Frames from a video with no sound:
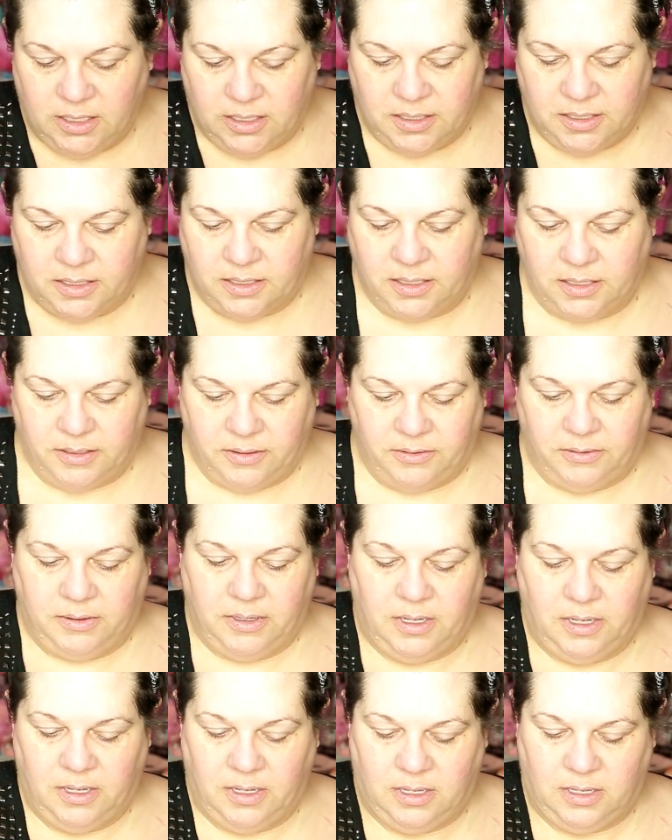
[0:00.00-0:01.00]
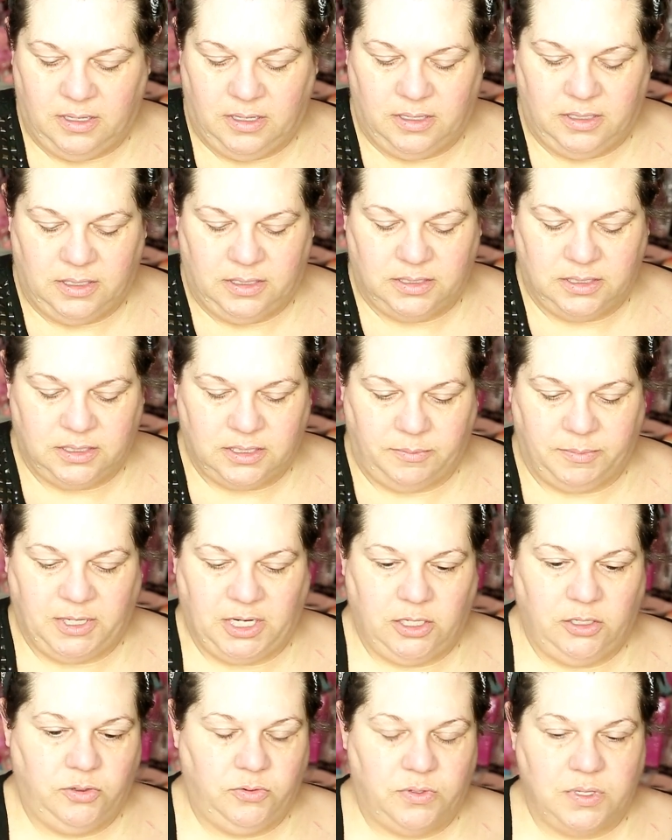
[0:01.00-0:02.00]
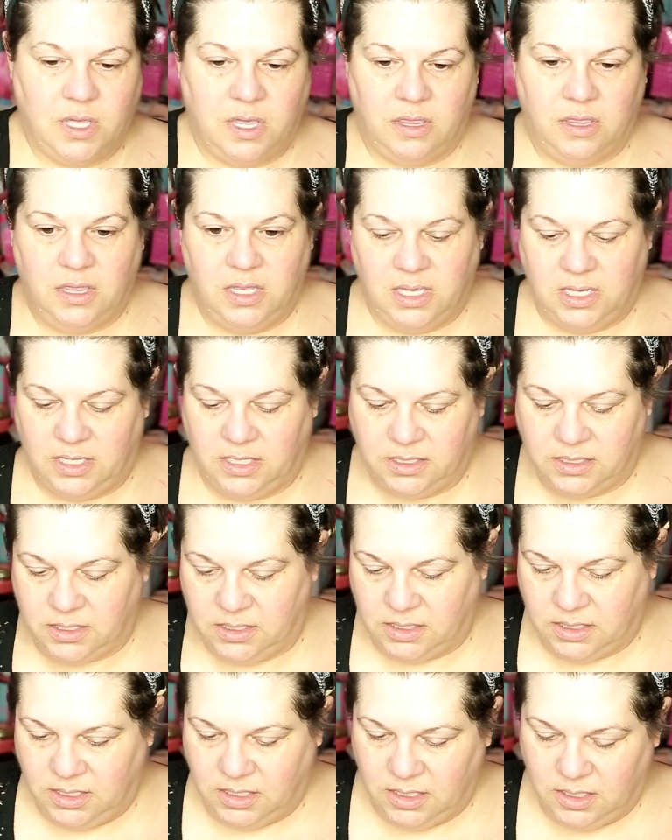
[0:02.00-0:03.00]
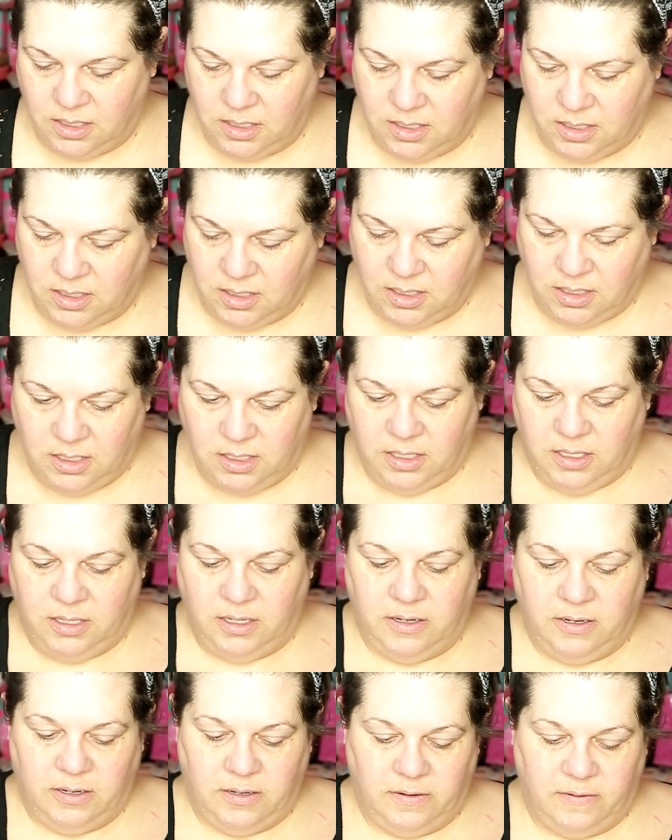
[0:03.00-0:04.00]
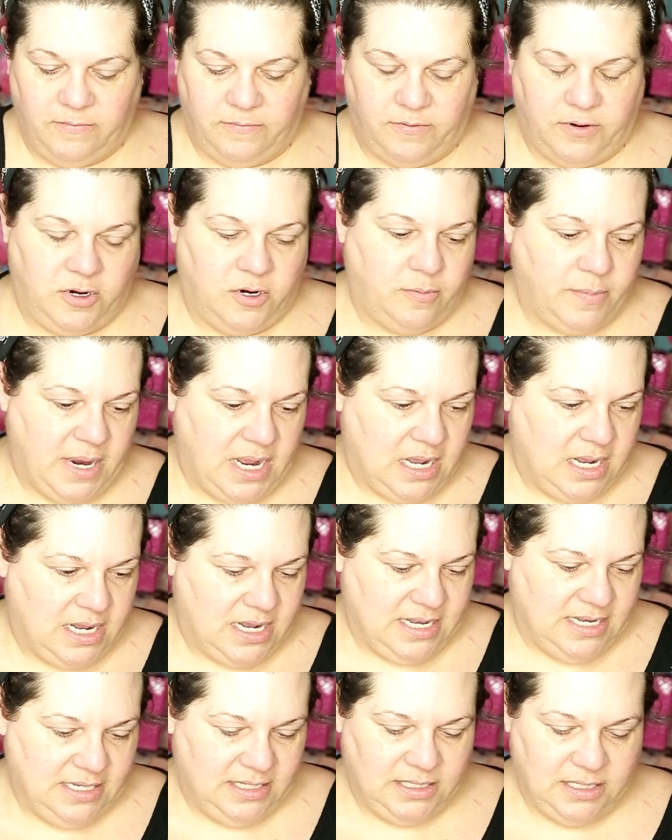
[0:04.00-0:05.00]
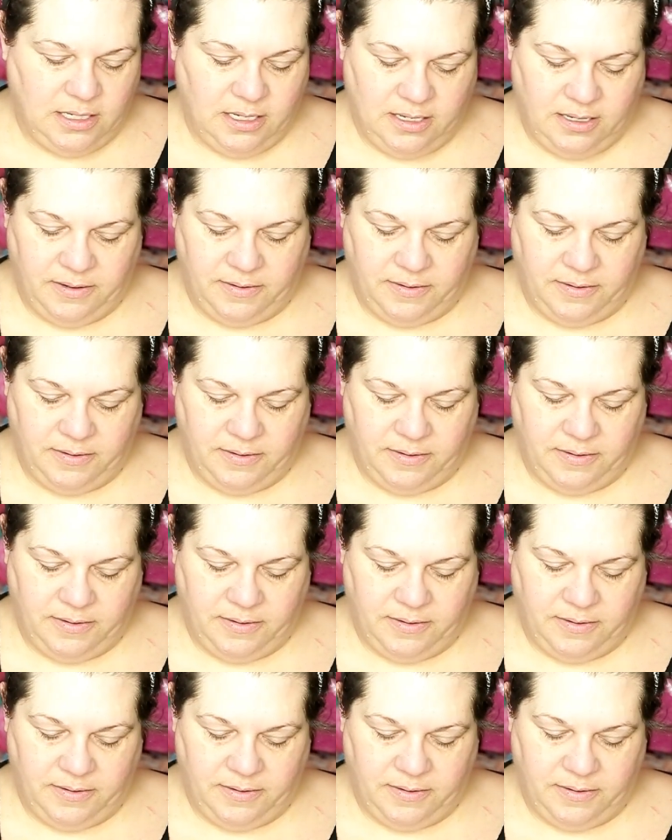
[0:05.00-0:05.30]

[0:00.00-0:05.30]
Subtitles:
So, since I'm going to use this under my eyes,